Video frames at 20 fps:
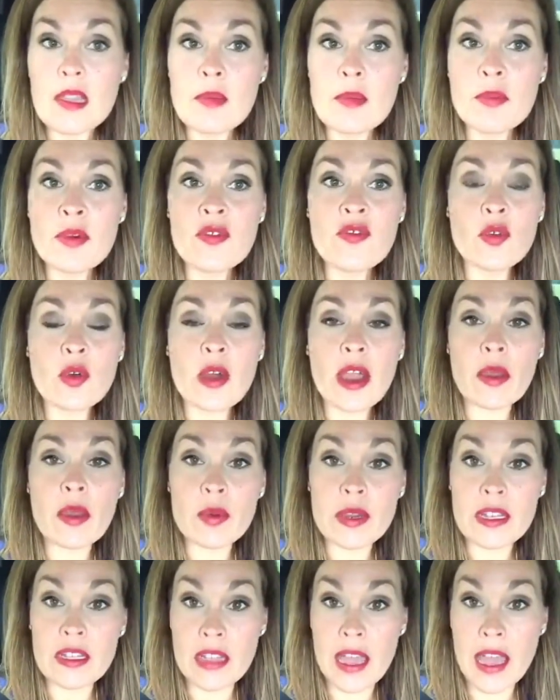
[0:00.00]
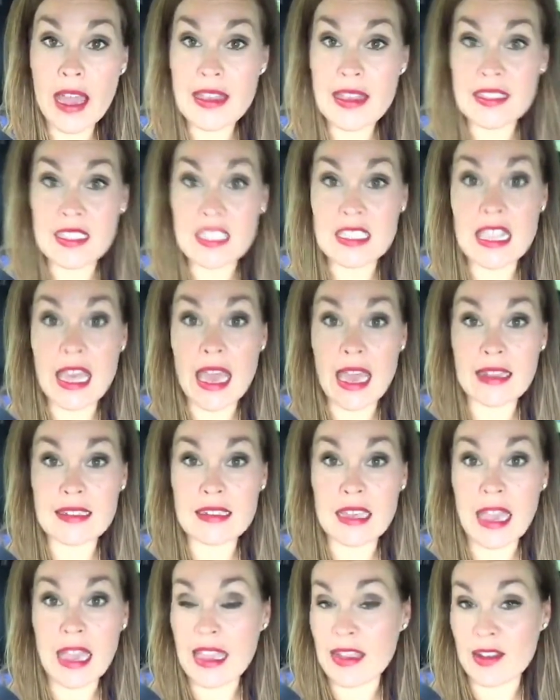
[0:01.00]
before I realized
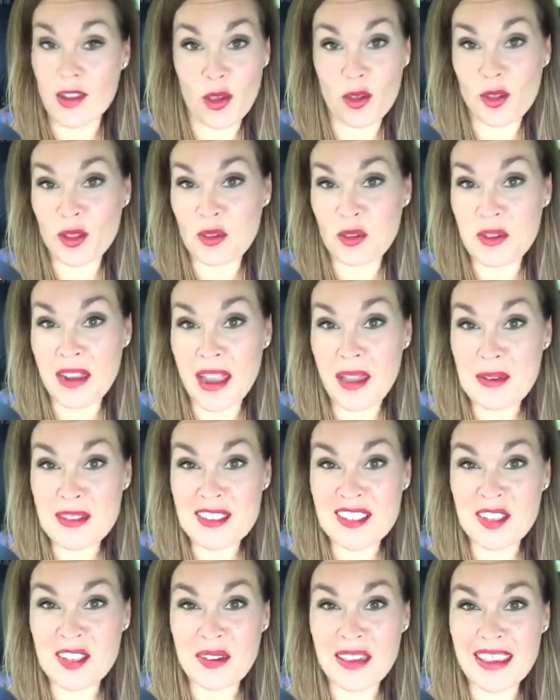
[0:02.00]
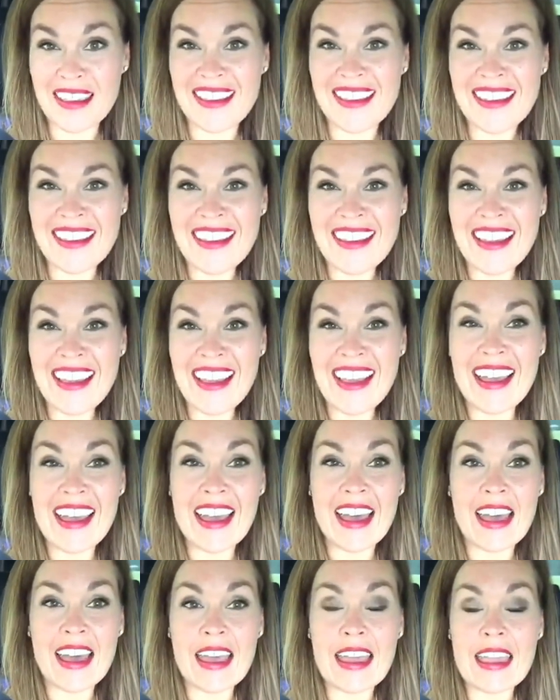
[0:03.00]
that I had no clue what I was doing.
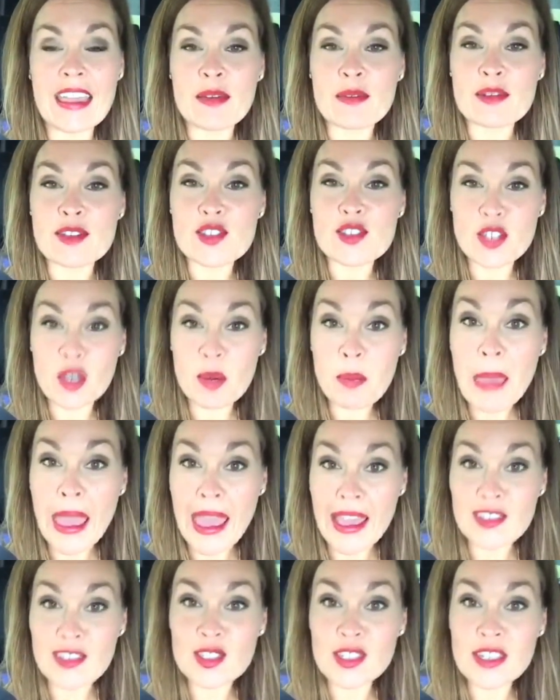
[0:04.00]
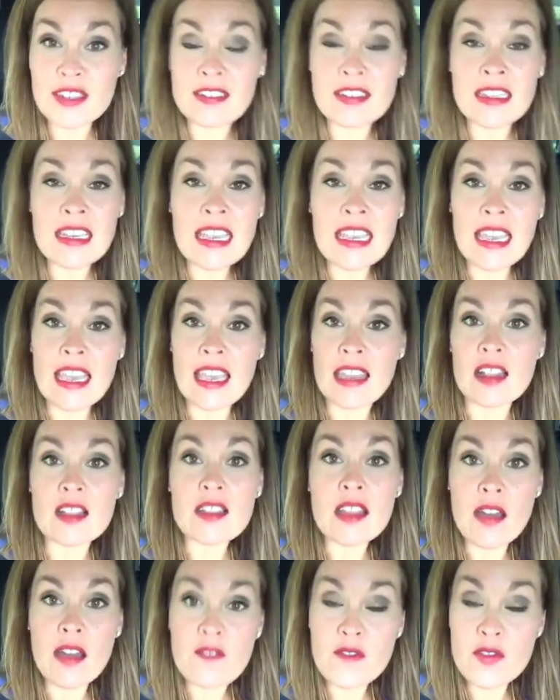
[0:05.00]
Uh, it was sheer passion and a
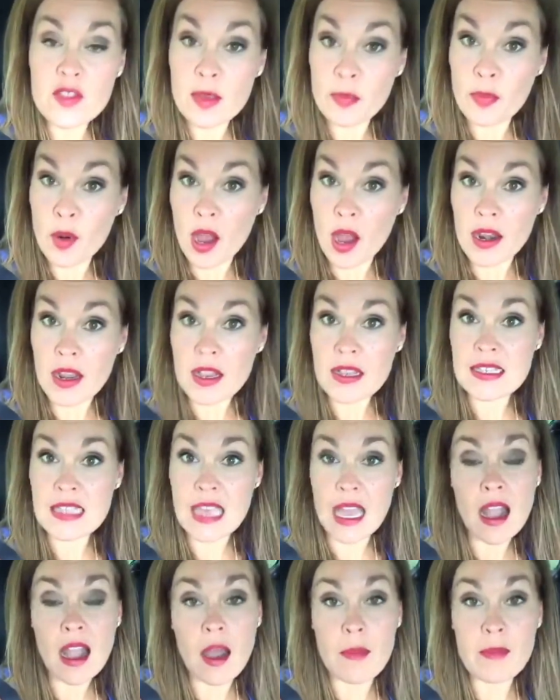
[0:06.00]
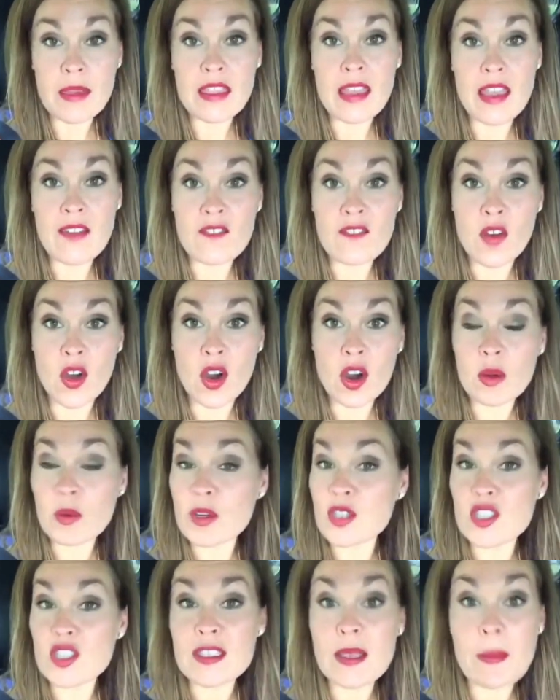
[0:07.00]
love for the products that got me that far,
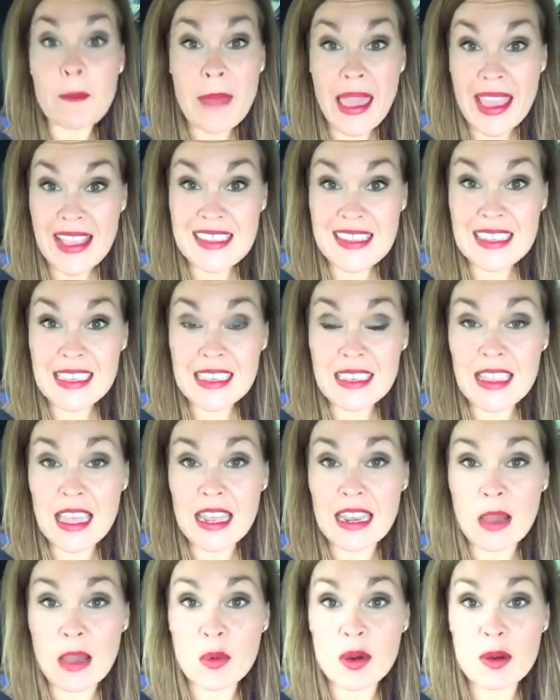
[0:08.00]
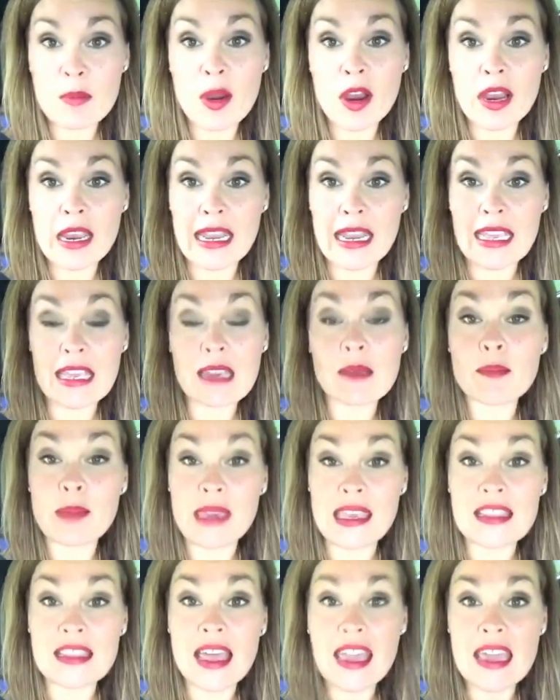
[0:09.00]
which is amazing that network marketing can
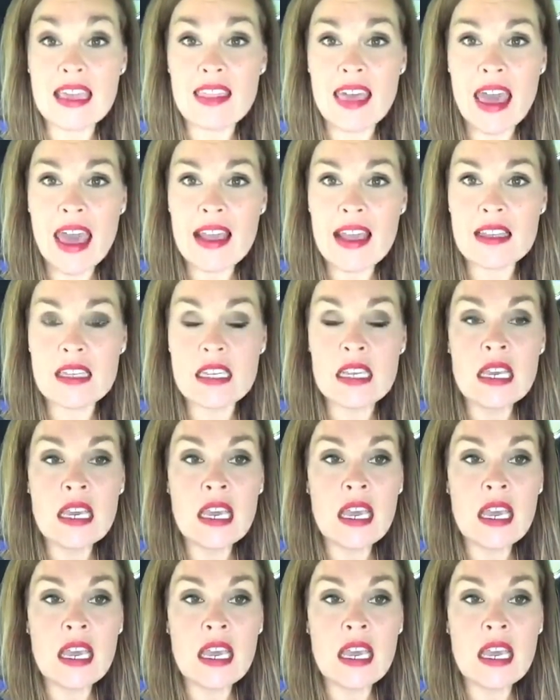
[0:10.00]
be like that.